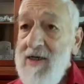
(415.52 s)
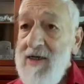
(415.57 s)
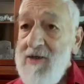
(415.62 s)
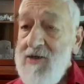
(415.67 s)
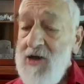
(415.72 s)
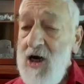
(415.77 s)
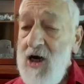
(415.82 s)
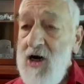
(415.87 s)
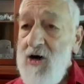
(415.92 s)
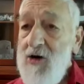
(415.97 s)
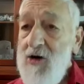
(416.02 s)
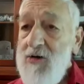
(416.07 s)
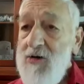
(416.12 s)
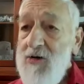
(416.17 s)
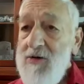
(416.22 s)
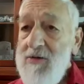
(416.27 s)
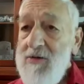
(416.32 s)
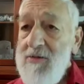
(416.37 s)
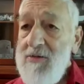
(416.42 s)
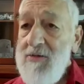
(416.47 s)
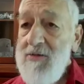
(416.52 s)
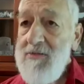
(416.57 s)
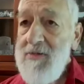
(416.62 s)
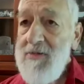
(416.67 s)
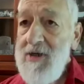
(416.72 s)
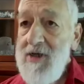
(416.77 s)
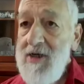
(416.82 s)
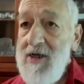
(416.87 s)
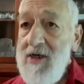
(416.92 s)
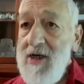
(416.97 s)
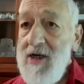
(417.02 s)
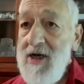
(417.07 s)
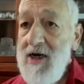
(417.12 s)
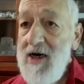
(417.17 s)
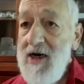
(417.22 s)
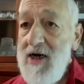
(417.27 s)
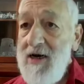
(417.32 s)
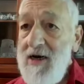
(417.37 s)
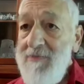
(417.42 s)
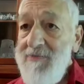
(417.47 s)
So
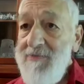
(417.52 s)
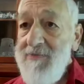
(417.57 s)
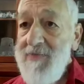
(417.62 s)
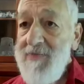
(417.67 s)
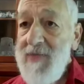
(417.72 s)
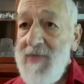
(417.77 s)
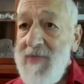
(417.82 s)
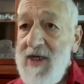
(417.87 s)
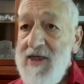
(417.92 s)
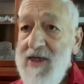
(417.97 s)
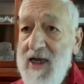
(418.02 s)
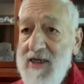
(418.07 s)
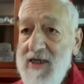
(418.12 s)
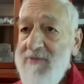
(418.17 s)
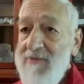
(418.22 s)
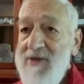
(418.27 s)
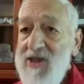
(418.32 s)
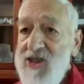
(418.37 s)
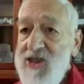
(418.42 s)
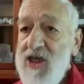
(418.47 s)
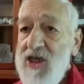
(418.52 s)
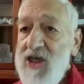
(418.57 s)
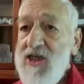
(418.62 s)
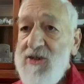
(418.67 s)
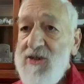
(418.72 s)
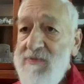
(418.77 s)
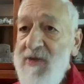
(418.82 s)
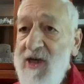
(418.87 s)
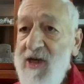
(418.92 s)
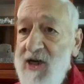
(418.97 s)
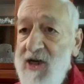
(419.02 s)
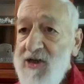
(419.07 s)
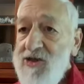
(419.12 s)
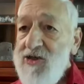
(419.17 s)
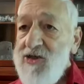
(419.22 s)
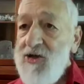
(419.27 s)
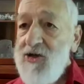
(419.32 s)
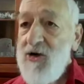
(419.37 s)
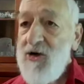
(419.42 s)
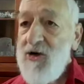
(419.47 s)
it takes me 6
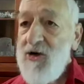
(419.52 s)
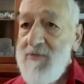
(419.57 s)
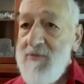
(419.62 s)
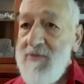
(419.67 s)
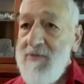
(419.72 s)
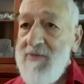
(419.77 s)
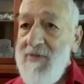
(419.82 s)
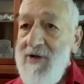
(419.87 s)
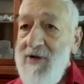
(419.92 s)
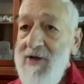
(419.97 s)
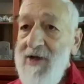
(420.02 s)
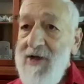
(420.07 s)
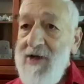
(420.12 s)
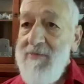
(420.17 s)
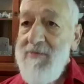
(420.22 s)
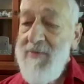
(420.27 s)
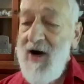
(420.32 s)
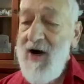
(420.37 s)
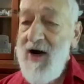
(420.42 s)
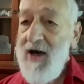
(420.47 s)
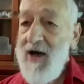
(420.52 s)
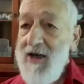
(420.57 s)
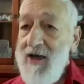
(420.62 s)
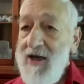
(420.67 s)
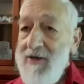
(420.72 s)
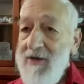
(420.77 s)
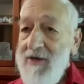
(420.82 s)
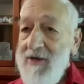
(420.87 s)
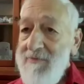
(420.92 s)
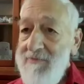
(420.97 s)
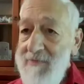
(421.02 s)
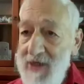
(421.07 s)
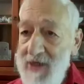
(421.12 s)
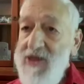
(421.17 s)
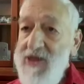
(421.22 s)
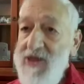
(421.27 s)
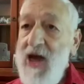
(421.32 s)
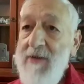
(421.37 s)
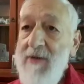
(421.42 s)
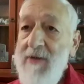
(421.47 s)
minutes to cook my
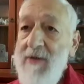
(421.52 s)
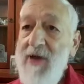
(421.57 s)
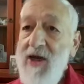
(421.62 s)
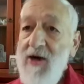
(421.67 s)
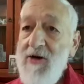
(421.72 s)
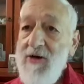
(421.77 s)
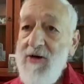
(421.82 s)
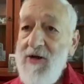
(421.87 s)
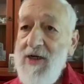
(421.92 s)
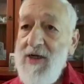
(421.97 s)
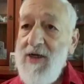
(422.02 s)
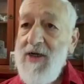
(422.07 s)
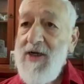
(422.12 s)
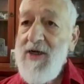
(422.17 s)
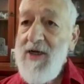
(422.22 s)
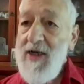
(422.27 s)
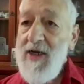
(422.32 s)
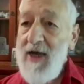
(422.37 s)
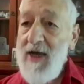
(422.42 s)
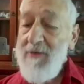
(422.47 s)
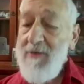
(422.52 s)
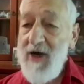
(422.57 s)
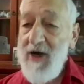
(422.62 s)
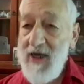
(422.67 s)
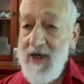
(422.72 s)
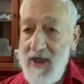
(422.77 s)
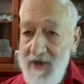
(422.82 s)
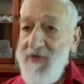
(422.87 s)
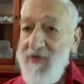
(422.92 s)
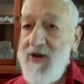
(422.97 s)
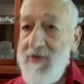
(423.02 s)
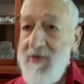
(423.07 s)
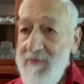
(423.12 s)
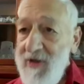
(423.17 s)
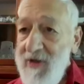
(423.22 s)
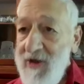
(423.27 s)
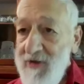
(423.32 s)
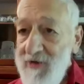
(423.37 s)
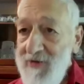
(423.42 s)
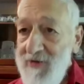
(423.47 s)
midday meal and my
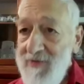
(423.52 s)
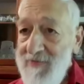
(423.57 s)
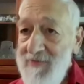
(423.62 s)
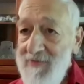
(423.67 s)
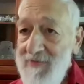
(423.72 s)
evening meal.